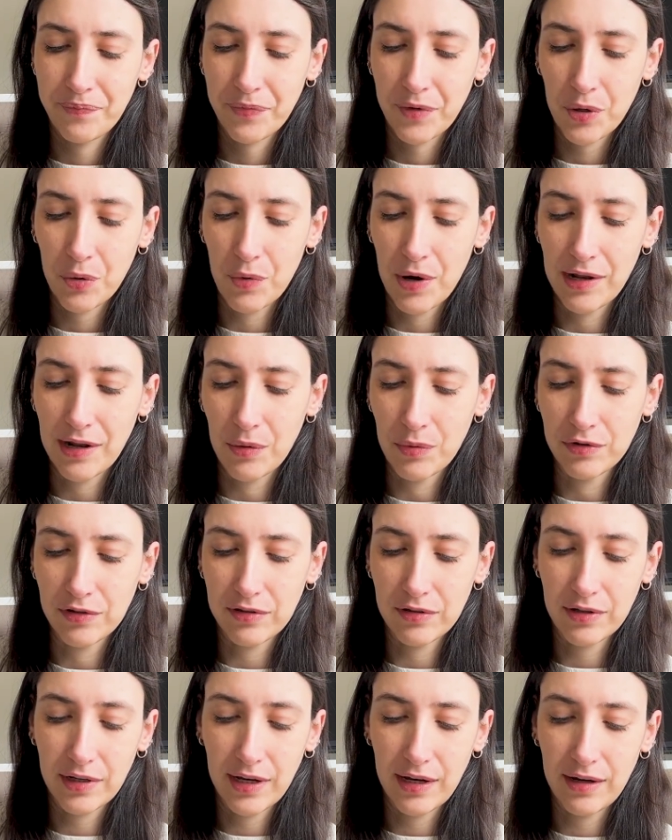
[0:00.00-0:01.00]
while I was
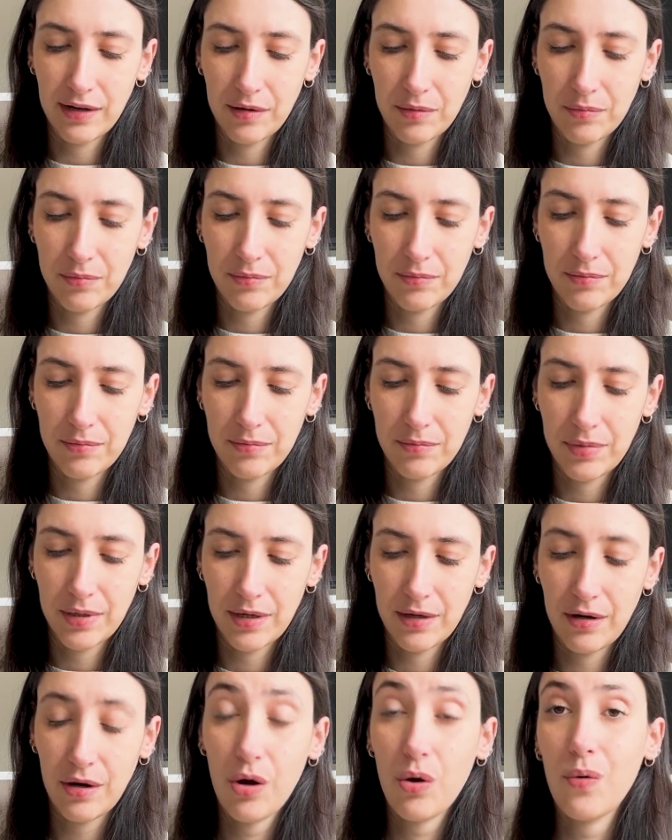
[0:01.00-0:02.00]
looking,
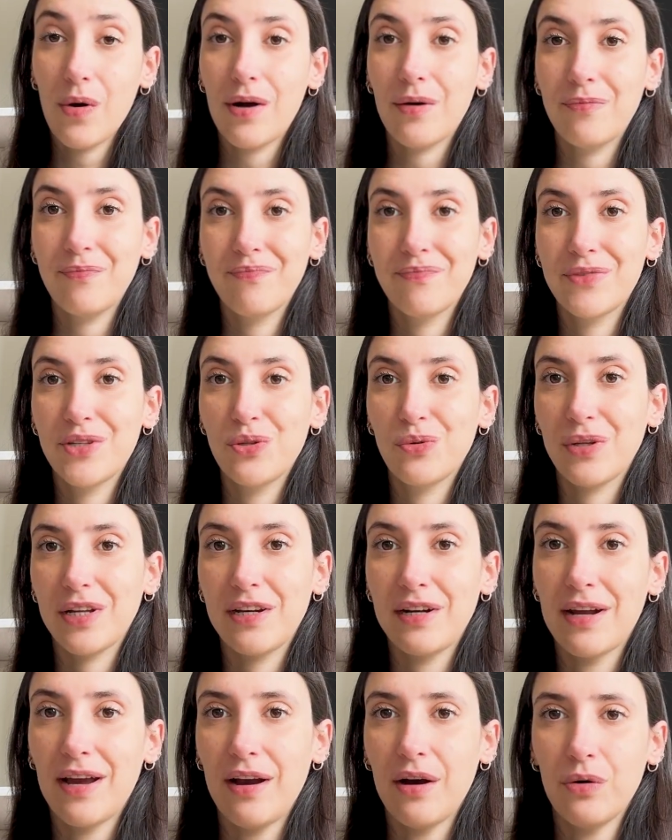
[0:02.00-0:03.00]
but oh well, too late
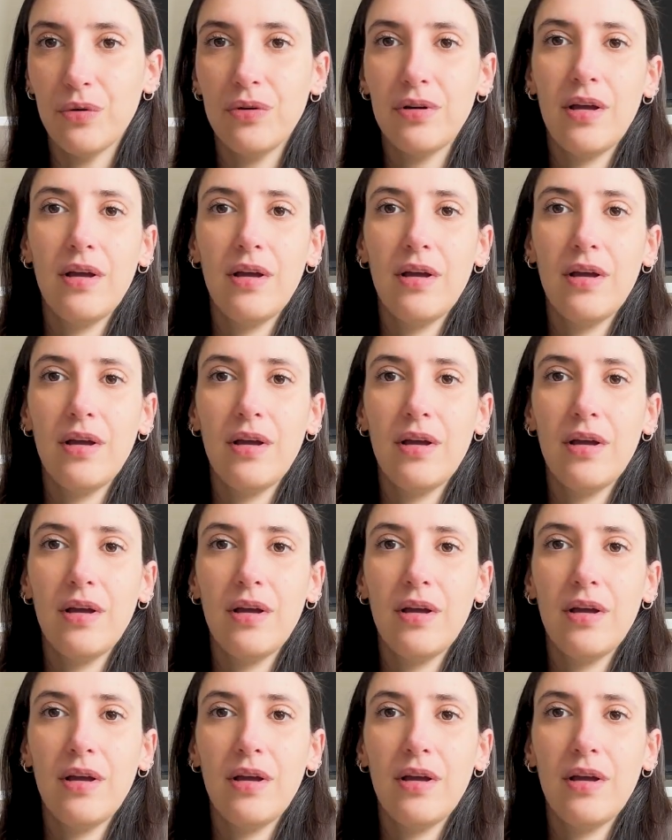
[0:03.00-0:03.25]
now.